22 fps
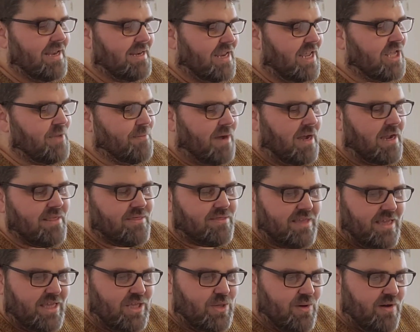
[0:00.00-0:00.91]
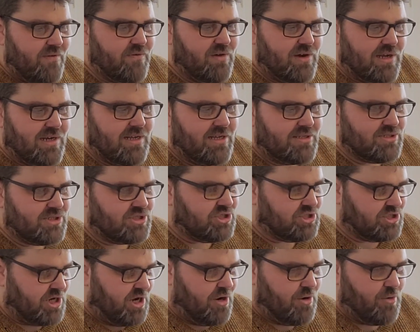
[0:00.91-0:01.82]
Now, you might think you haven't got a lot to
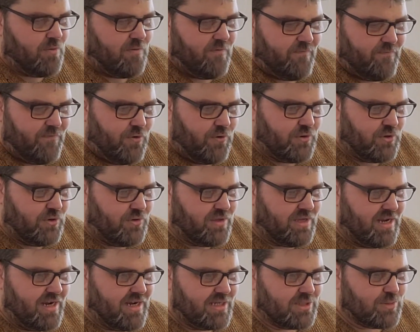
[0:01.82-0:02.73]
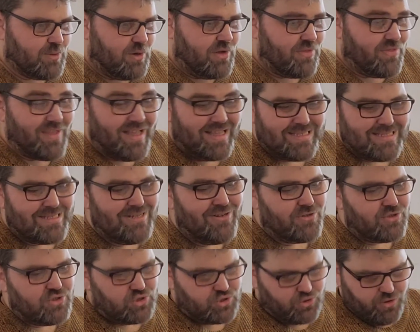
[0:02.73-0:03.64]
show for your year's worth. That's
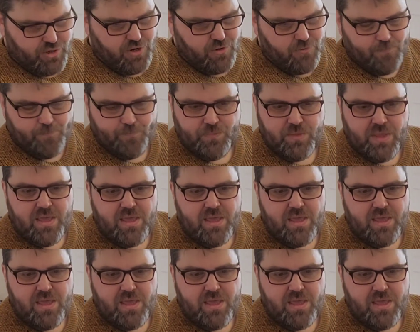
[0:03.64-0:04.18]
not true.